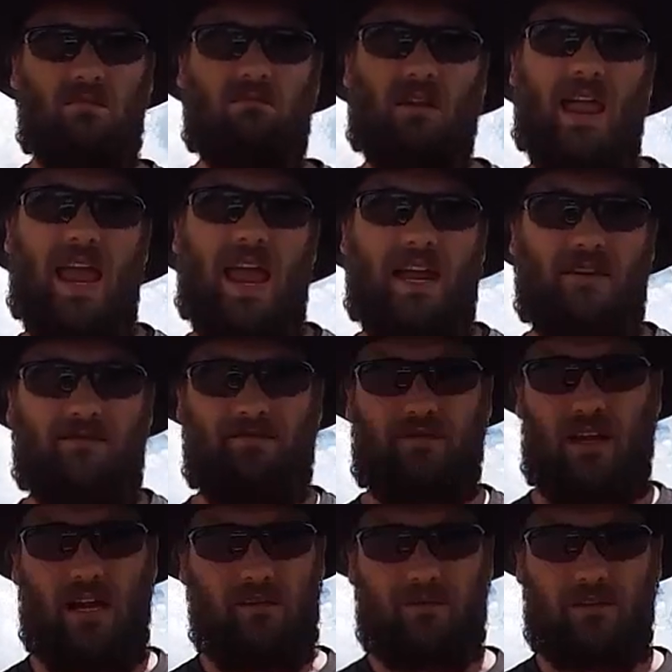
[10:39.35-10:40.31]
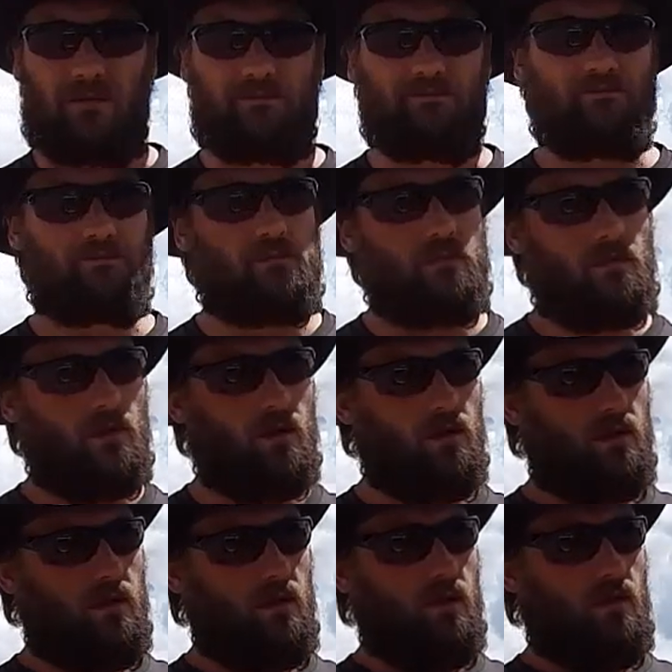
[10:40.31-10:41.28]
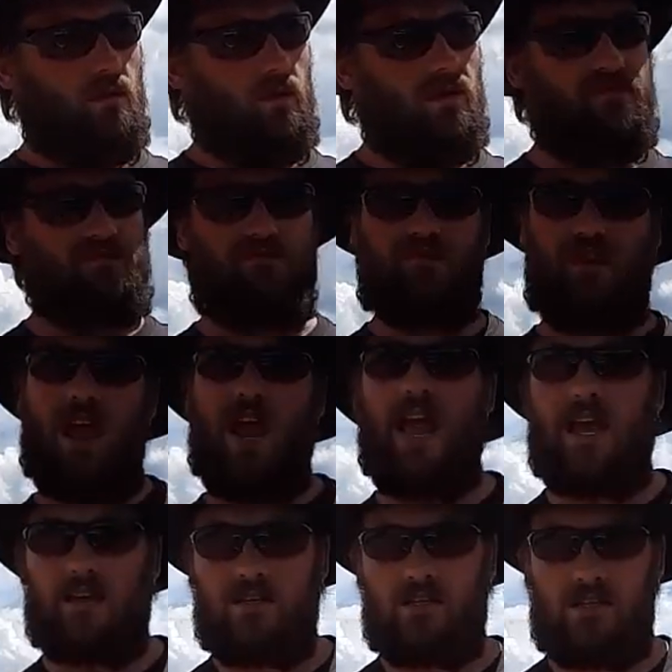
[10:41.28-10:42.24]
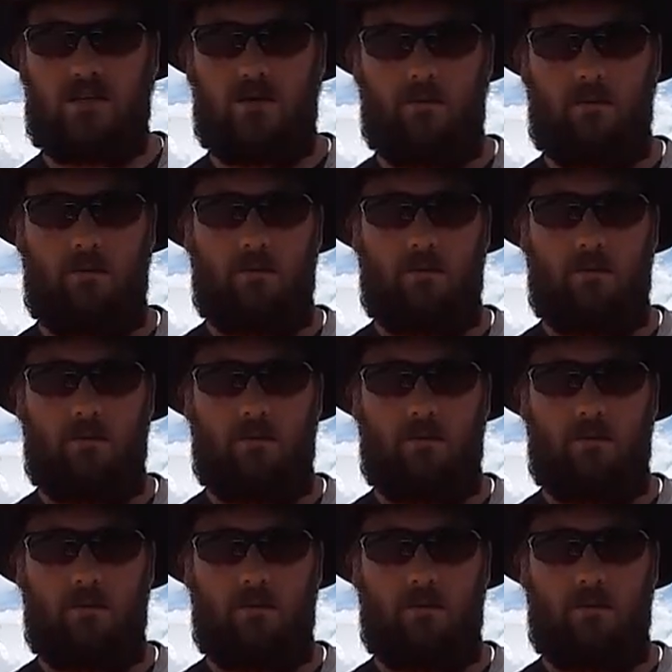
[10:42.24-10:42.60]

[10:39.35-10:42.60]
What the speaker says: bland flavor. With fresh,